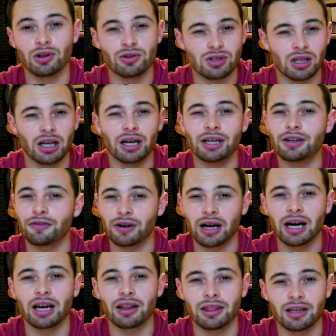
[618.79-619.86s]
There's a lot of different
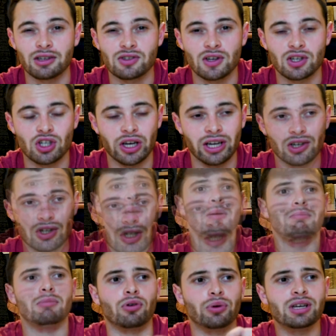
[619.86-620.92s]
kind of things that changed.
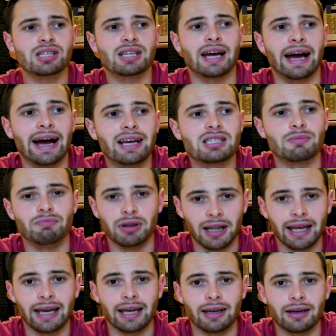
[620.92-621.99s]
Movista has a
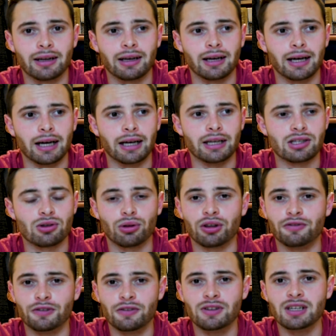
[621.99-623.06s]
plan. It's only
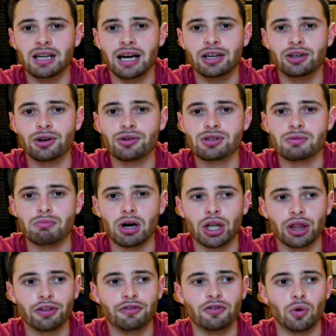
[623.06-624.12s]
59 euros a
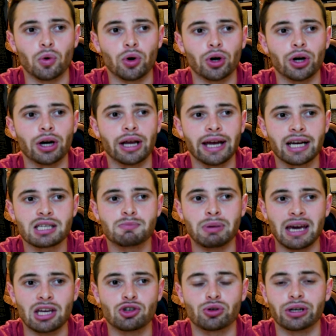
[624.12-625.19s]
month for
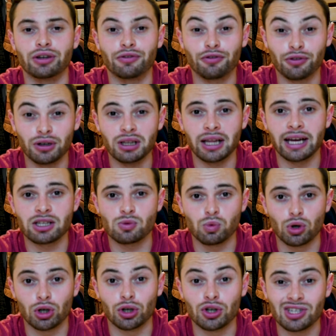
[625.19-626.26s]
expatriate freelance
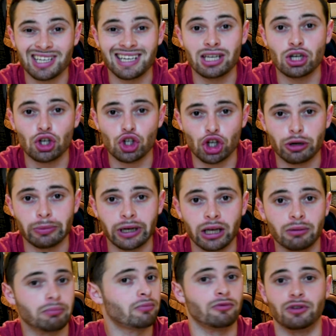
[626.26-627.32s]
workers in Germany.
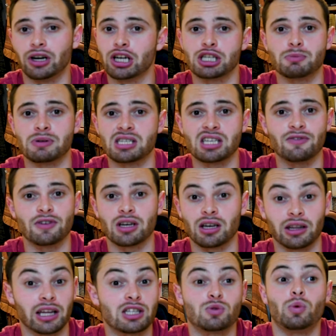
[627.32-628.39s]
Very specific,
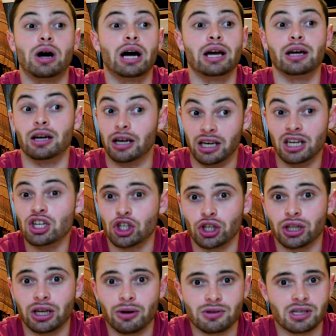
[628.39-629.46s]
and that's why
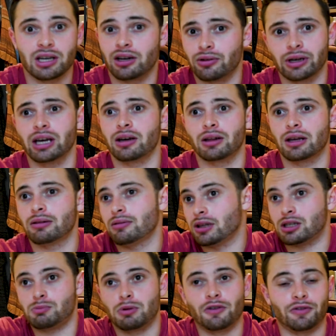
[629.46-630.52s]
initially I was like, okay,
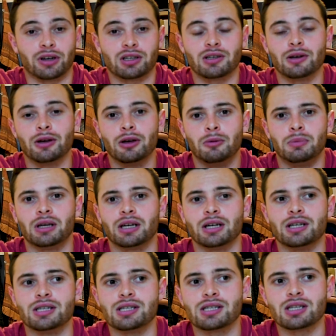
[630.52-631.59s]
that's perfect.
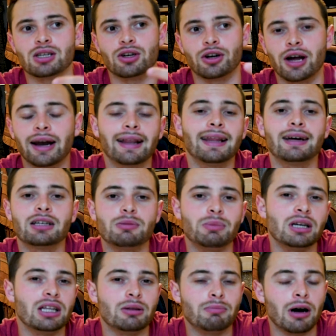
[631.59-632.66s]
Because you're not allowed to
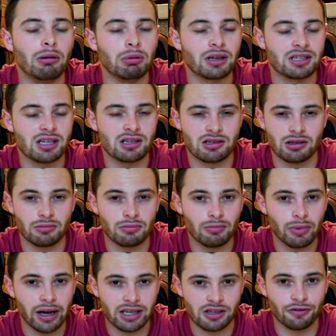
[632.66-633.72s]
be in the public system
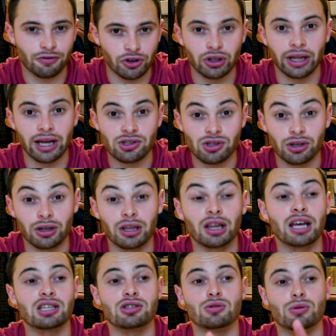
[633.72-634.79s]
as a freelancer
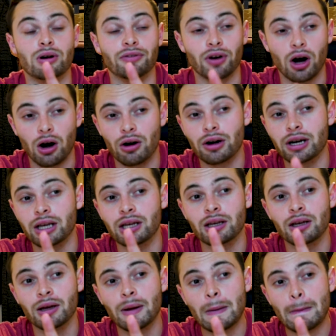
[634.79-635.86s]
unless you have already
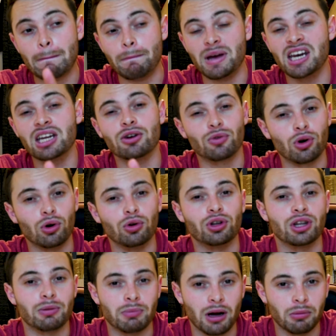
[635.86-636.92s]
been enrolled
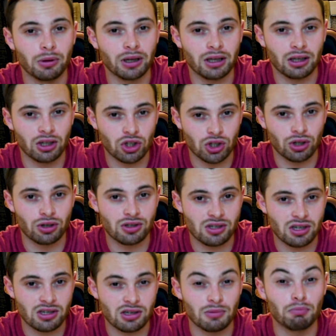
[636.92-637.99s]
in the public insurance
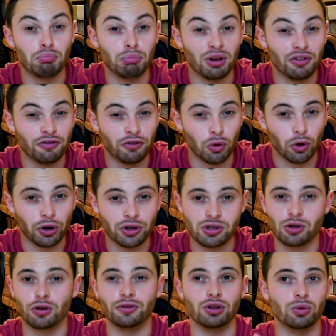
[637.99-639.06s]
system before.
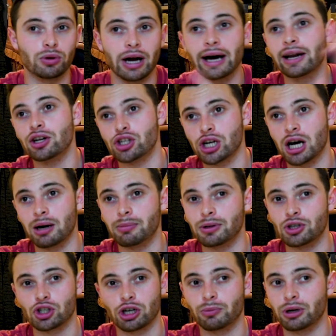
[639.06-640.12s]
So if you've got a job
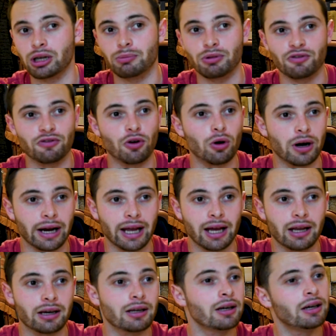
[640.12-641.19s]
in Germany
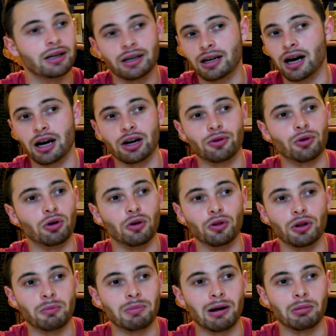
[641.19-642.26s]
beforehand, got
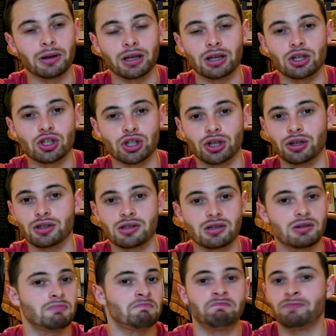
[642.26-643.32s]
enrolled in the public
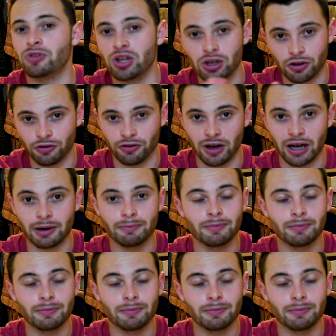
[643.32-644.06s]
insurance, then you're fine.